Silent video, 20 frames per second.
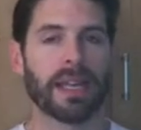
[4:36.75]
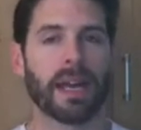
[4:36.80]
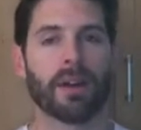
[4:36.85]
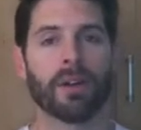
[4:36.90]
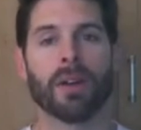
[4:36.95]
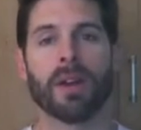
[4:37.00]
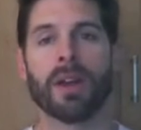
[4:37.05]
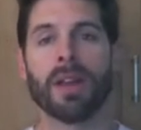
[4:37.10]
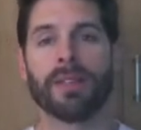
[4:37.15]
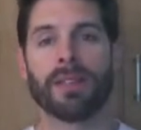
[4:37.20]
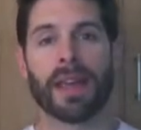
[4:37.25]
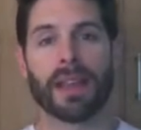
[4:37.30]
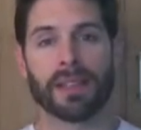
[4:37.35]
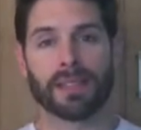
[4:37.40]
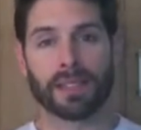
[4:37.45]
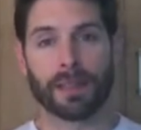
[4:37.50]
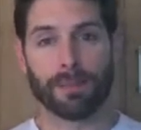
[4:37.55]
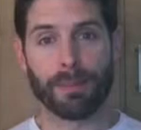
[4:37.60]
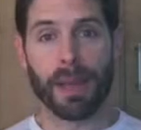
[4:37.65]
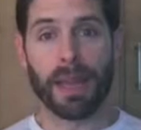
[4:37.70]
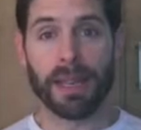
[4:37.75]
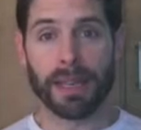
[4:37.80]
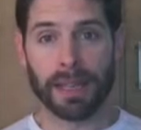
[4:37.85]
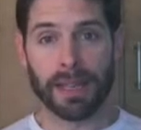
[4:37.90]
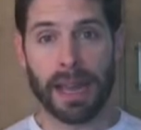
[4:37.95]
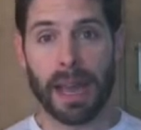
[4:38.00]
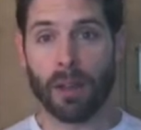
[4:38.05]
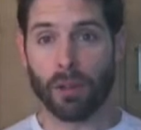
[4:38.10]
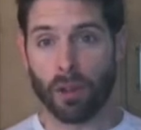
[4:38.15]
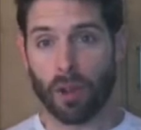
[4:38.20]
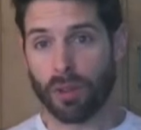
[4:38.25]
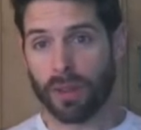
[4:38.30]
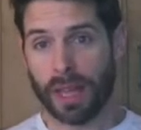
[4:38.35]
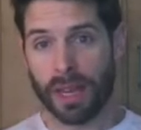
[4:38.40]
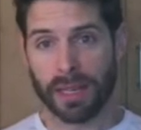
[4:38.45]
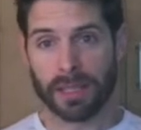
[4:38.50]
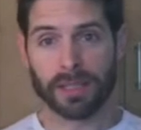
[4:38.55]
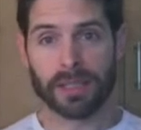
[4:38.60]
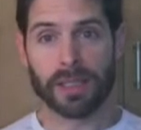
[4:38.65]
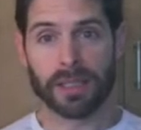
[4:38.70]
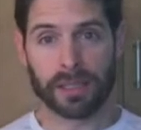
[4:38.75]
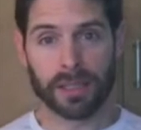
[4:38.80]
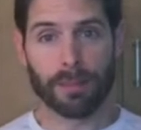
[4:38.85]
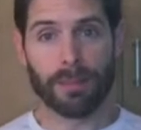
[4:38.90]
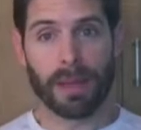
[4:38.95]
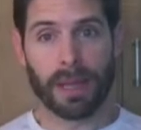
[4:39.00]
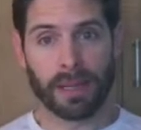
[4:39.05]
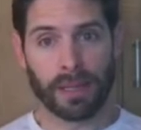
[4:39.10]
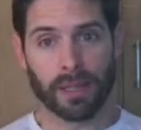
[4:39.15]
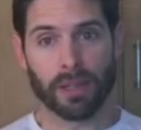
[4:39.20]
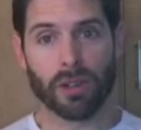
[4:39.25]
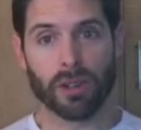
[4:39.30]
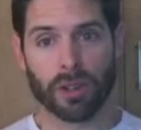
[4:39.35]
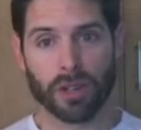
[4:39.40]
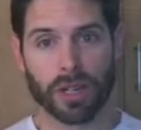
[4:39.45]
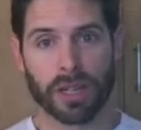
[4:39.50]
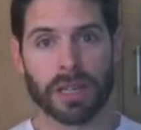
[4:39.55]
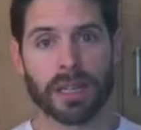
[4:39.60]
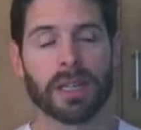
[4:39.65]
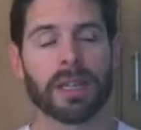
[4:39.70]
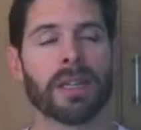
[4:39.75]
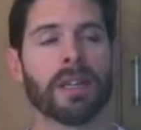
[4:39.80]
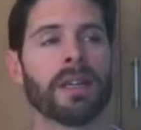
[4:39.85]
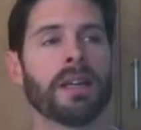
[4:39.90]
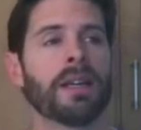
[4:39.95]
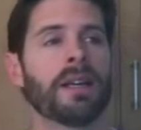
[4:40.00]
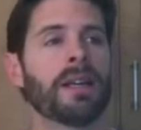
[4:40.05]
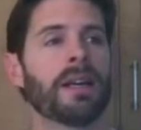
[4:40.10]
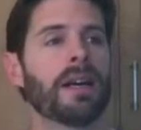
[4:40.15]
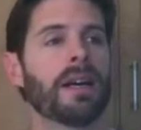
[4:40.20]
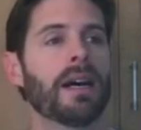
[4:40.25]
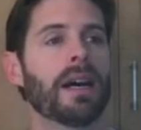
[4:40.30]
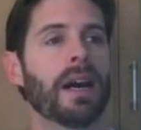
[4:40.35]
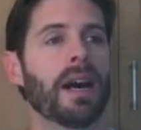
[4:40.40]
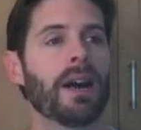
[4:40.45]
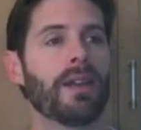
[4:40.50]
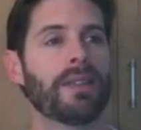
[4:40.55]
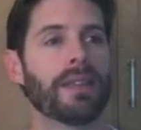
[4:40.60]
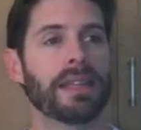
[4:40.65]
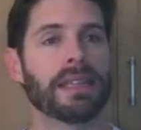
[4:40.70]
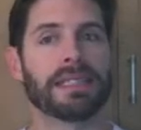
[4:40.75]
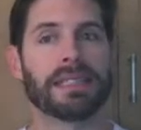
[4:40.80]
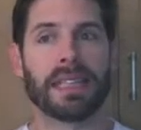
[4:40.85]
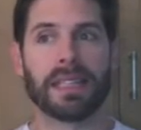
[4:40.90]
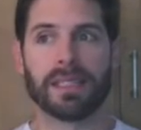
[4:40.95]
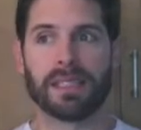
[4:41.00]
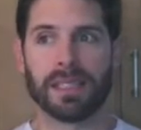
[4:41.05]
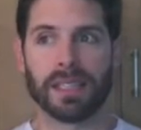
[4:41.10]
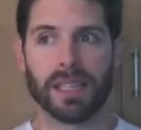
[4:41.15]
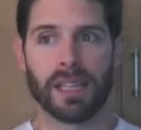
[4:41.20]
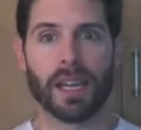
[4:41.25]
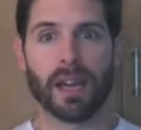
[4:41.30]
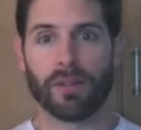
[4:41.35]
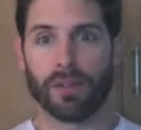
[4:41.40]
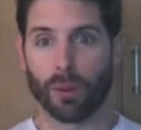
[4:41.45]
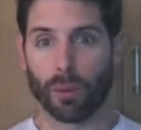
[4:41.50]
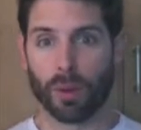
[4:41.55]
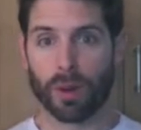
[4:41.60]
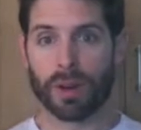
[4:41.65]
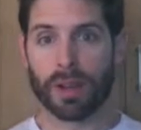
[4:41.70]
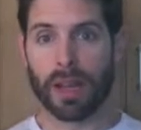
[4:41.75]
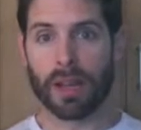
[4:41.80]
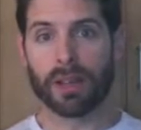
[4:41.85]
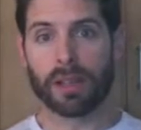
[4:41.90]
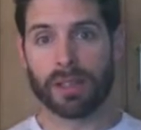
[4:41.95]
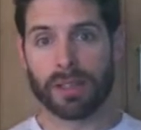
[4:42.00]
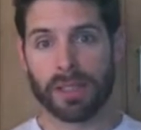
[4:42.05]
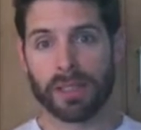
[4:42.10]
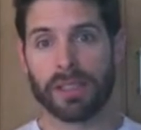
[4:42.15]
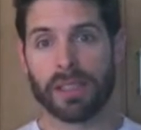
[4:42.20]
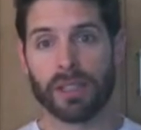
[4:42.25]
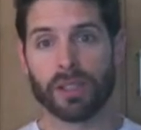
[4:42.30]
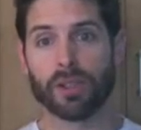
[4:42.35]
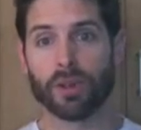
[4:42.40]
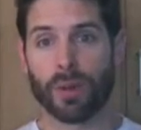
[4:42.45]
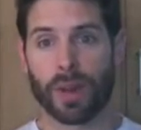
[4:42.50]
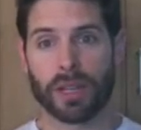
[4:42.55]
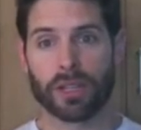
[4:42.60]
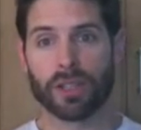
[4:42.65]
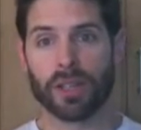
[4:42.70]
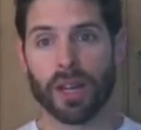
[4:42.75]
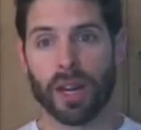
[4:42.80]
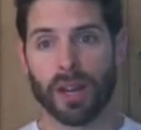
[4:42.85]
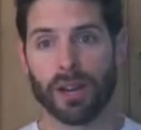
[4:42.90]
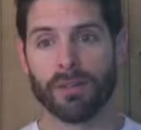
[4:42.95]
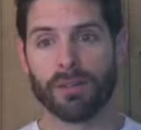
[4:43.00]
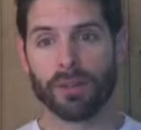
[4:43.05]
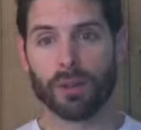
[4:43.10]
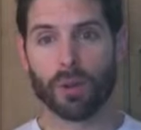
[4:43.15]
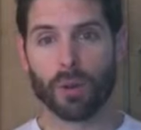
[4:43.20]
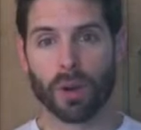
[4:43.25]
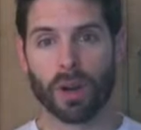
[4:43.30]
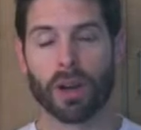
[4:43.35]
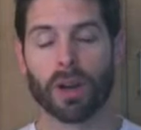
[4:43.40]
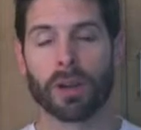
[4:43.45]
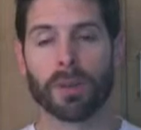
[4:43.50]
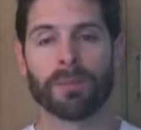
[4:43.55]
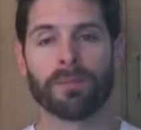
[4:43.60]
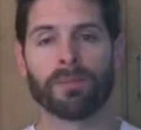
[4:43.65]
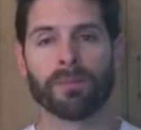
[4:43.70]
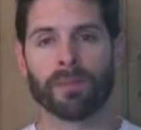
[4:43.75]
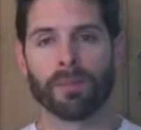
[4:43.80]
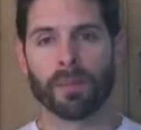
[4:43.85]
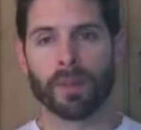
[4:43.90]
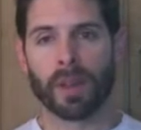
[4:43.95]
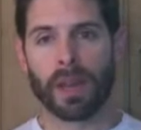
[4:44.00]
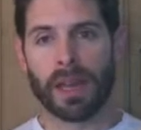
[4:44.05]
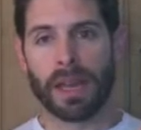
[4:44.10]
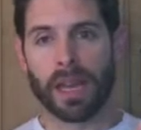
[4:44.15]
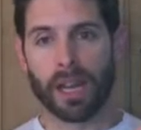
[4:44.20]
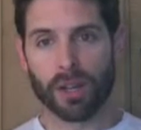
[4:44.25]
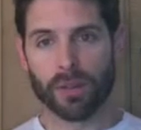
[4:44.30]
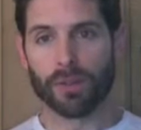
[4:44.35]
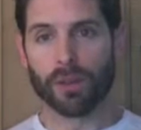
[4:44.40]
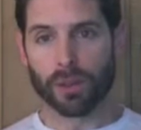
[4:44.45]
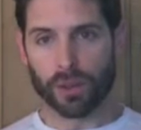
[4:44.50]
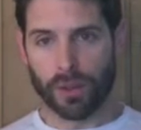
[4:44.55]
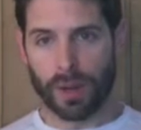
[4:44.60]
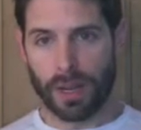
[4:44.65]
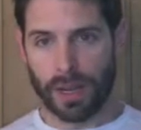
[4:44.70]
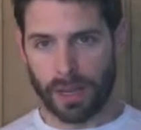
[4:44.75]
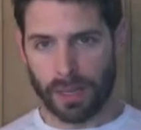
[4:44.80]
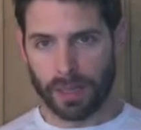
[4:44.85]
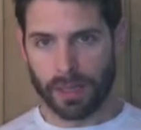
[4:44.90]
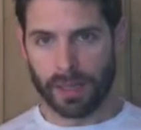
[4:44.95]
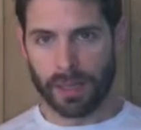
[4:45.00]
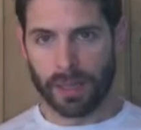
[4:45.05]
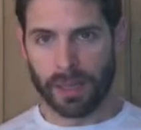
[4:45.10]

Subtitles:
Now, that is dependent, how long that is dependent on the intensity of your workout, intensity and duration of your interval training.